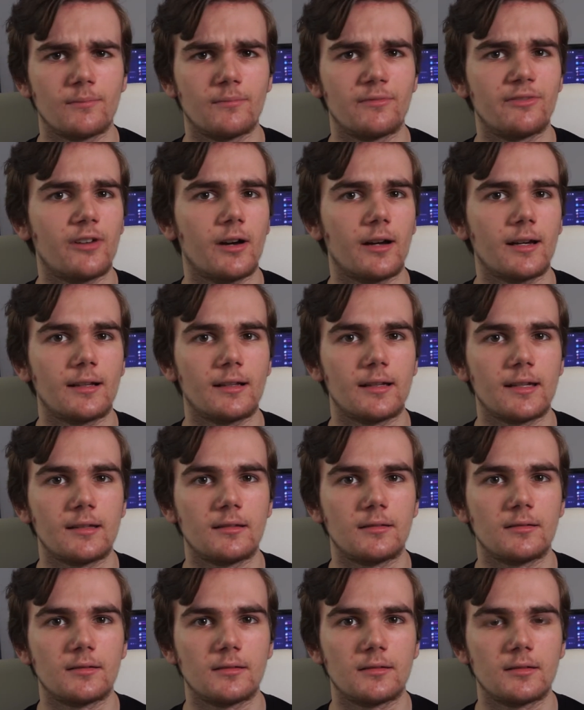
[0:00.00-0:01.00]

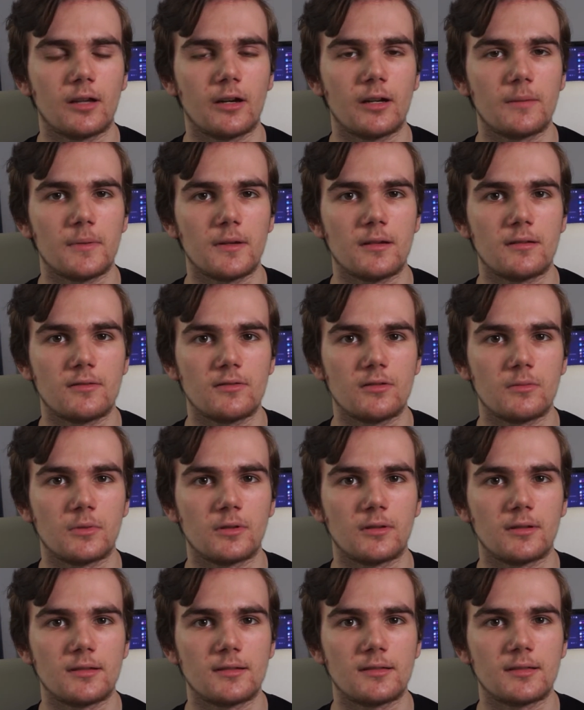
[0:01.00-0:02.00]
violin type
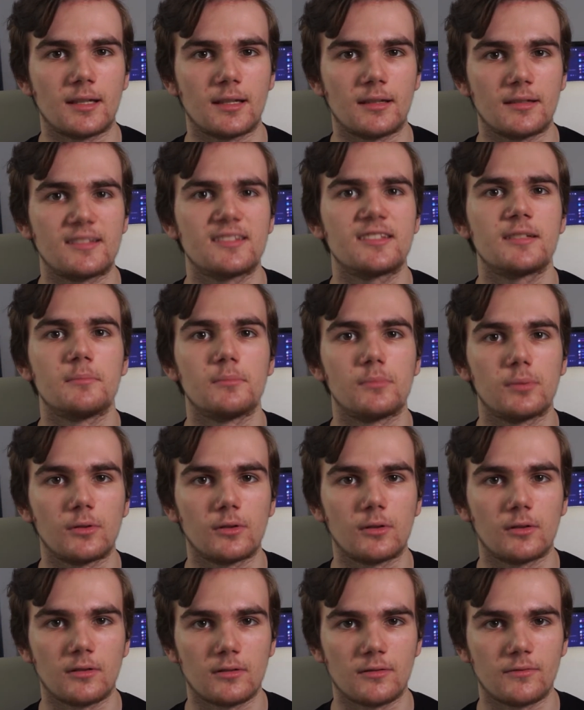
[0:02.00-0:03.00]
instruments and
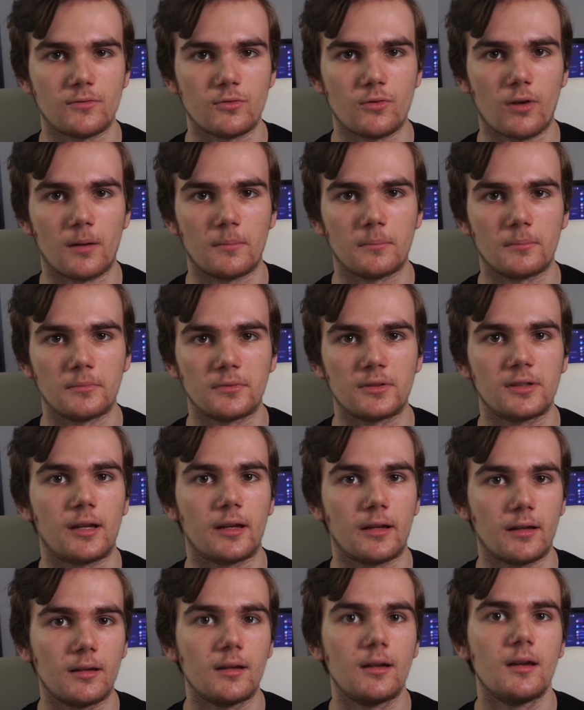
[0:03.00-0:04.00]
cymbals of drums,
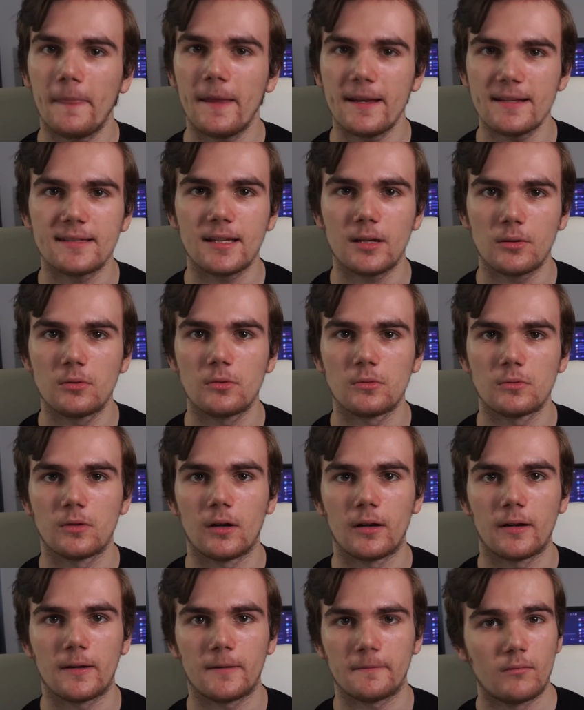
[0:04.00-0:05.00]
like they sound
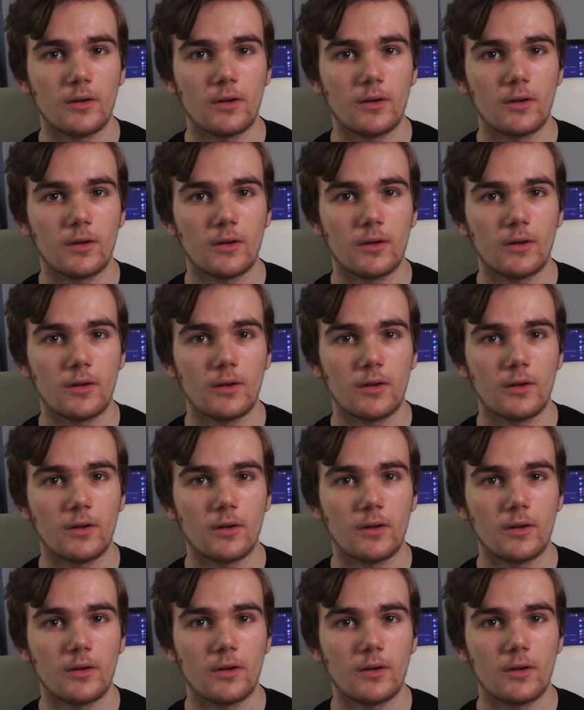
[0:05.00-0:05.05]
alright.